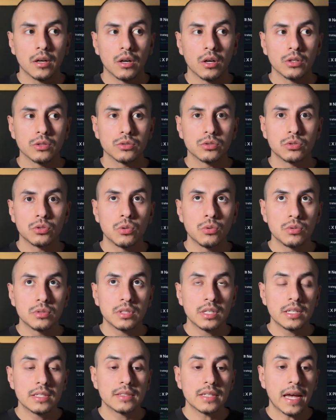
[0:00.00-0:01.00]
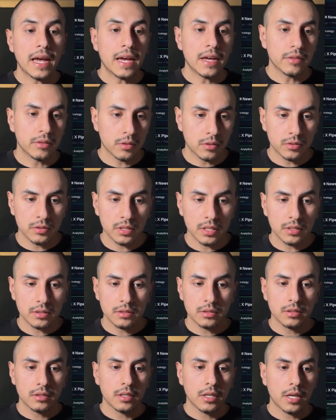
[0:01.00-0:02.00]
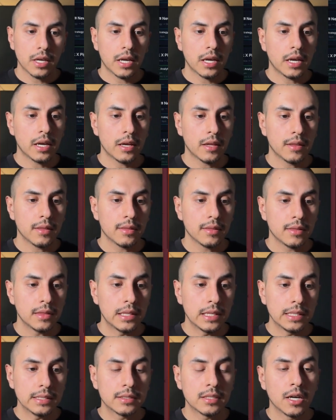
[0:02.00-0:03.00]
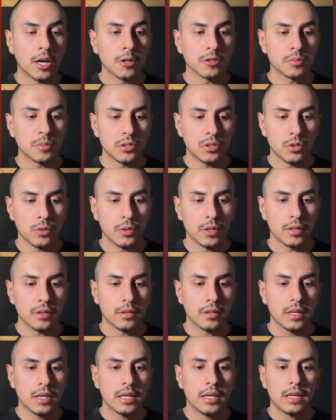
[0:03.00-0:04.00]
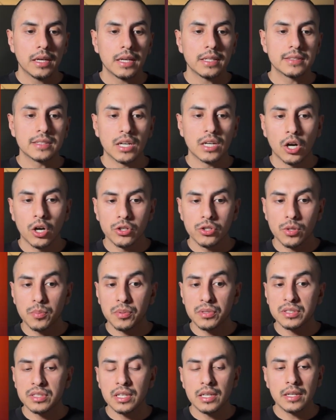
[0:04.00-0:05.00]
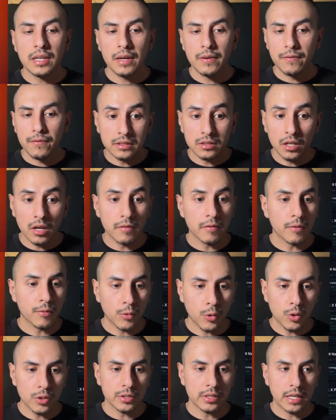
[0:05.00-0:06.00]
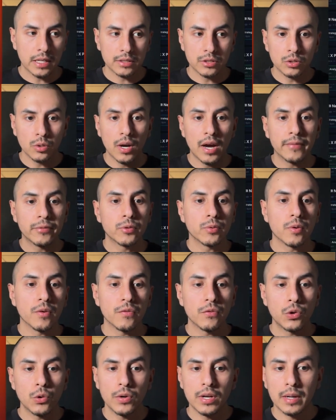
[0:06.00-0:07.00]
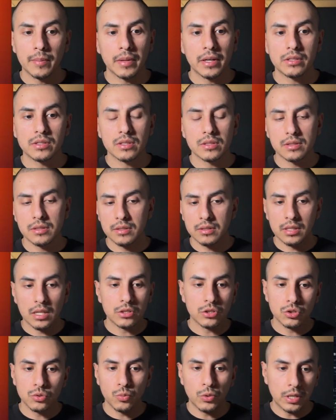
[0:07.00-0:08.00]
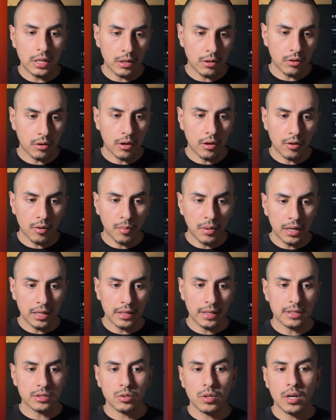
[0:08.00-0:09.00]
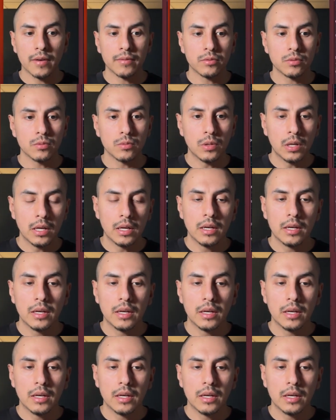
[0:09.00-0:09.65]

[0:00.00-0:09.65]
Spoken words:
on Tuesdays and Thursdays, and this helps me do it. Is it 100% hands off? Of course not. I still have to review it. It's not just running on autopilot. I still have to